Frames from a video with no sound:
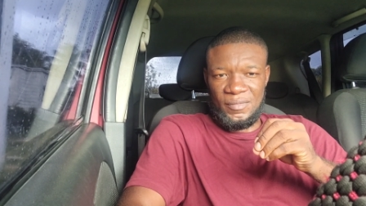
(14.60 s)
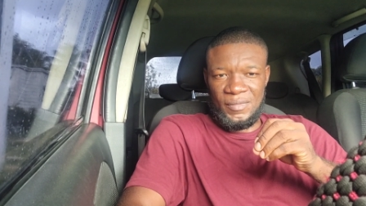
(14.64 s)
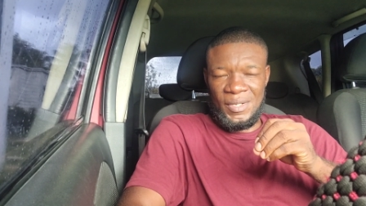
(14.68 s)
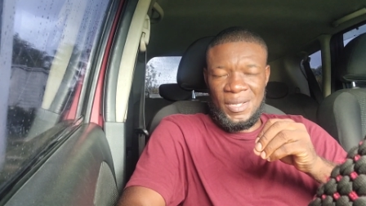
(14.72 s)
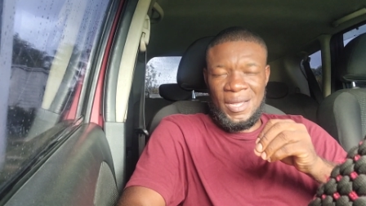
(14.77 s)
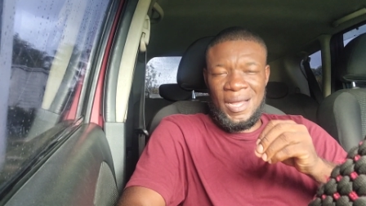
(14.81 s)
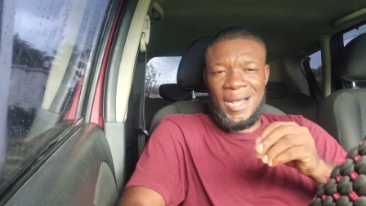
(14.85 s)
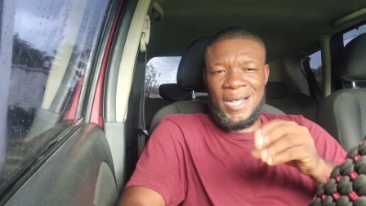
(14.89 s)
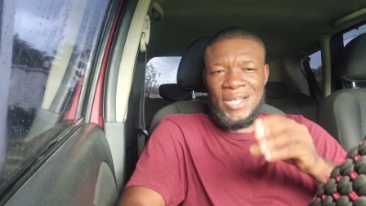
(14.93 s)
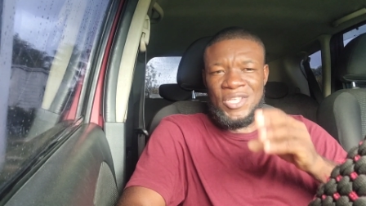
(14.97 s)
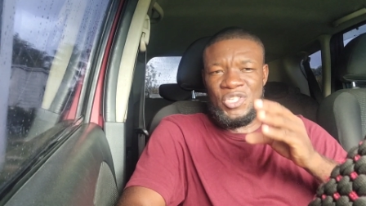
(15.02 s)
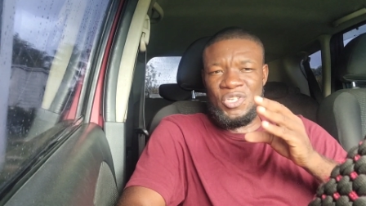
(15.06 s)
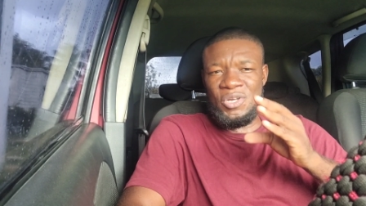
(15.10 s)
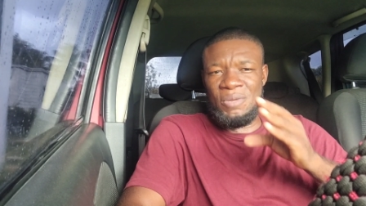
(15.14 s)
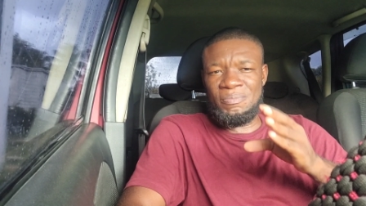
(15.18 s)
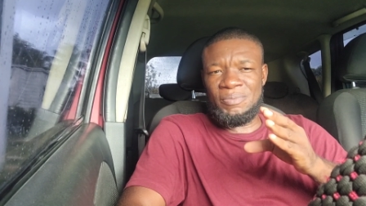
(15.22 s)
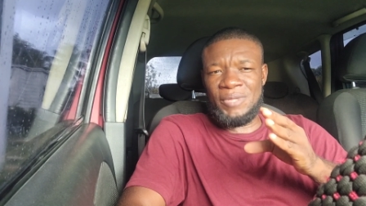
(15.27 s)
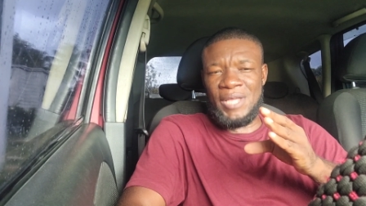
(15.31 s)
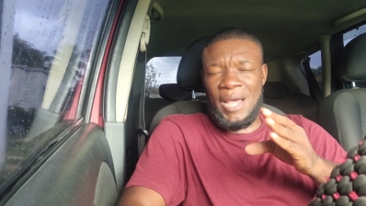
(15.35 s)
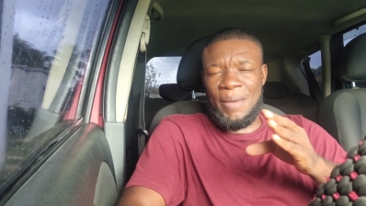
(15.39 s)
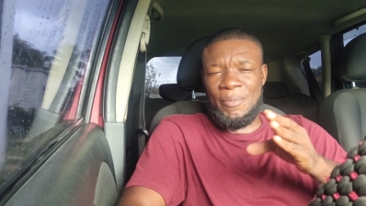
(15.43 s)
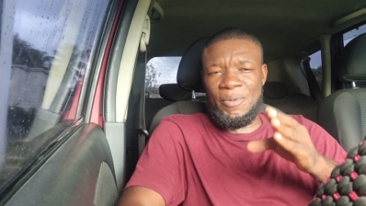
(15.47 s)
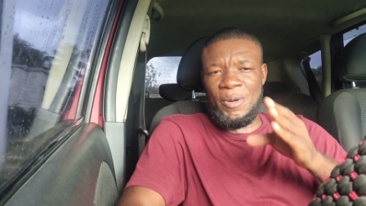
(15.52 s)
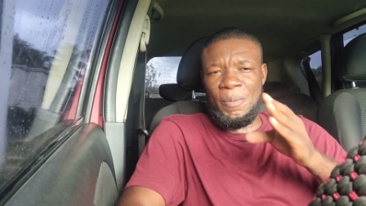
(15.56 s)
And
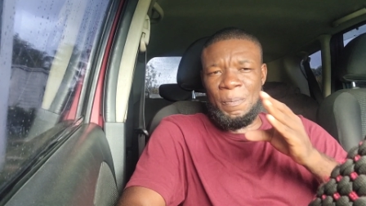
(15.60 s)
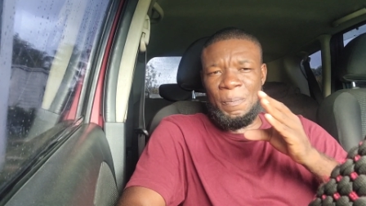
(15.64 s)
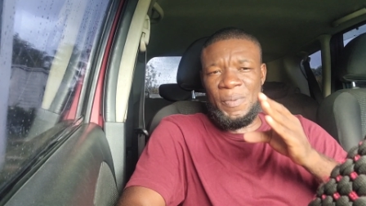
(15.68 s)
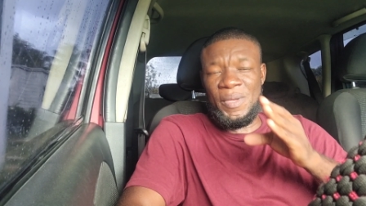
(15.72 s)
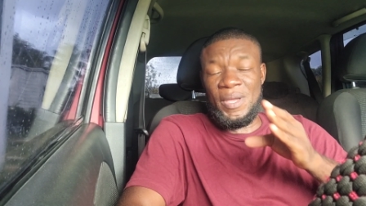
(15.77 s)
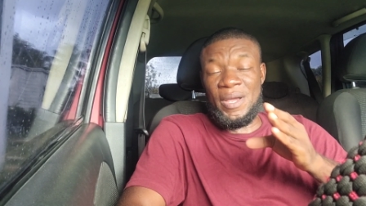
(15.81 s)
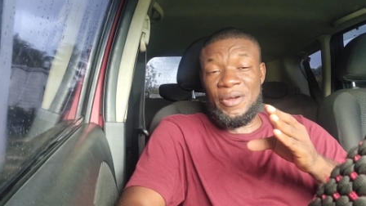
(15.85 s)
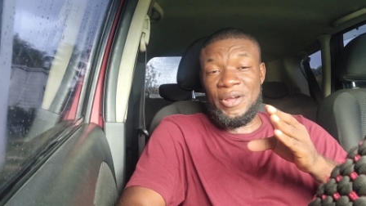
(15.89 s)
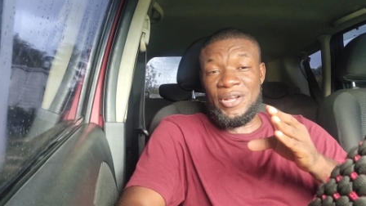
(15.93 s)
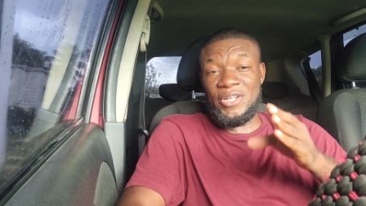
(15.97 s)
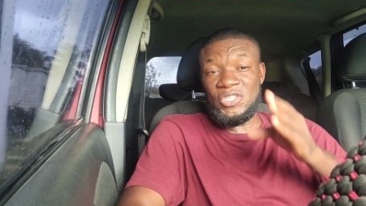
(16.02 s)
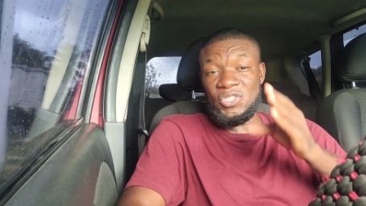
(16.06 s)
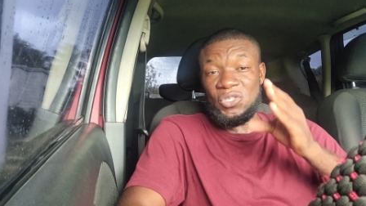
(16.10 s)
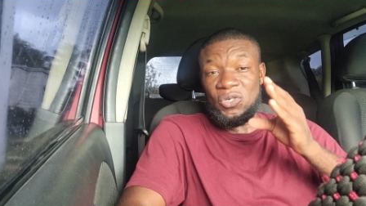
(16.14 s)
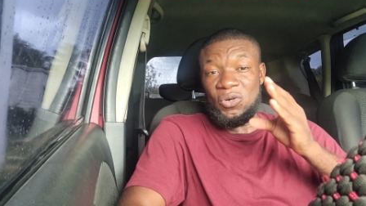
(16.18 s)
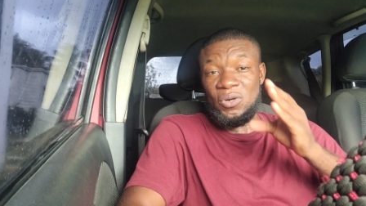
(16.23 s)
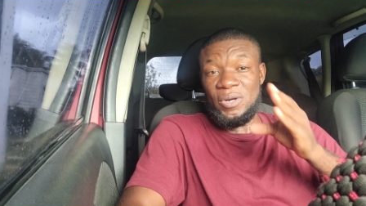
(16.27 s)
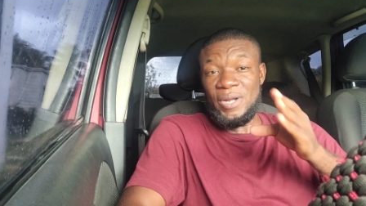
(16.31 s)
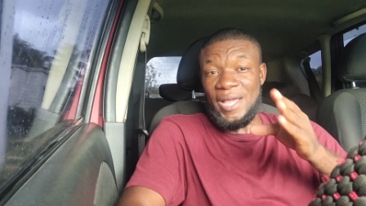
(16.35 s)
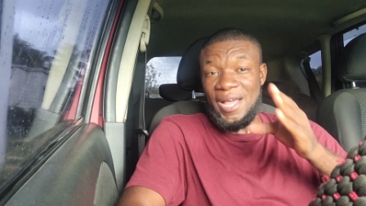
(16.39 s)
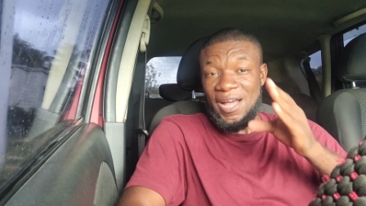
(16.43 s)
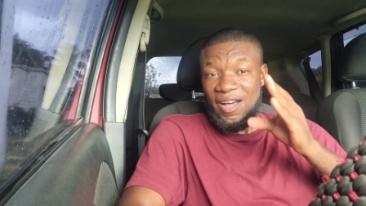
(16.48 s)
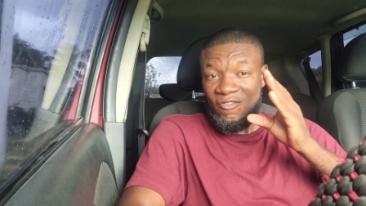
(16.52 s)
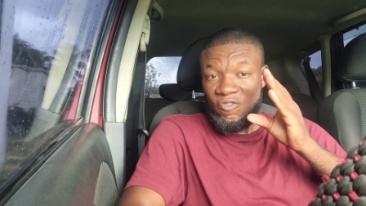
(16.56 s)
sometimes our parents
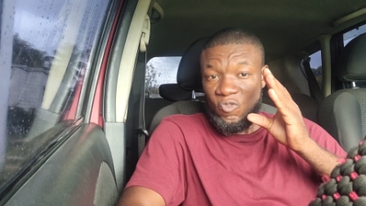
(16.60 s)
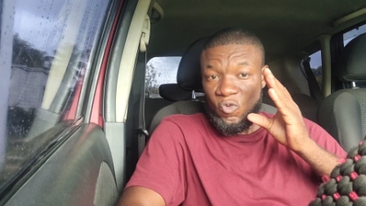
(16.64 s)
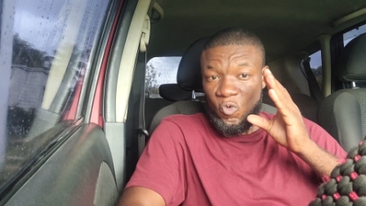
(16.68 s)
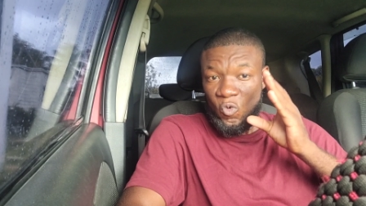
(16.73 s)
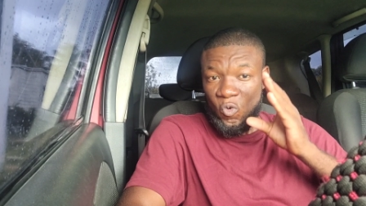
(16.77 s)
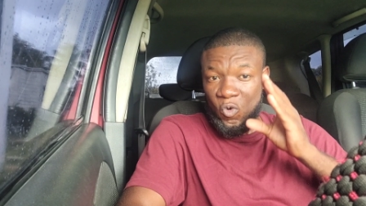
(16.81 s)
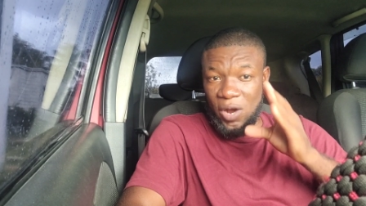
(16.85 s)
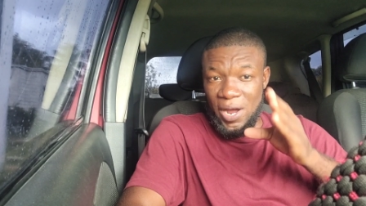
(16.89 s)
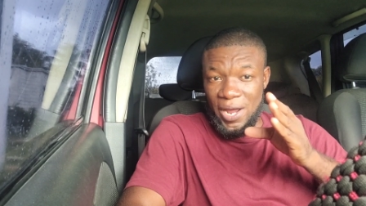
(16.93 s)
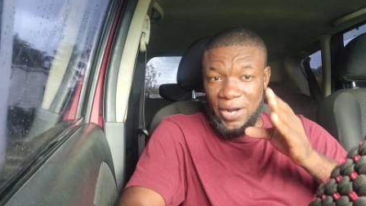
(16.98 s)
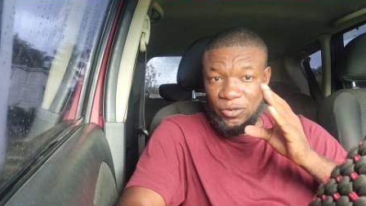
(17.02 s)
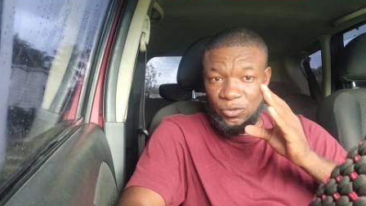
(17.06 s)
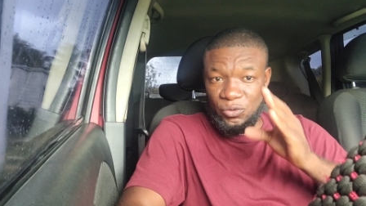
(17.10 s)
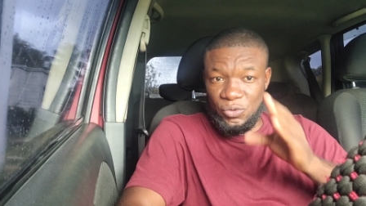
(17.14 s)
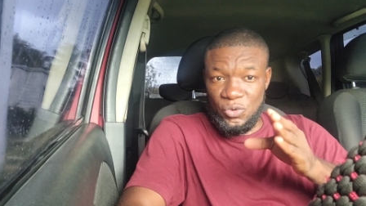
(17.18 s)
only have one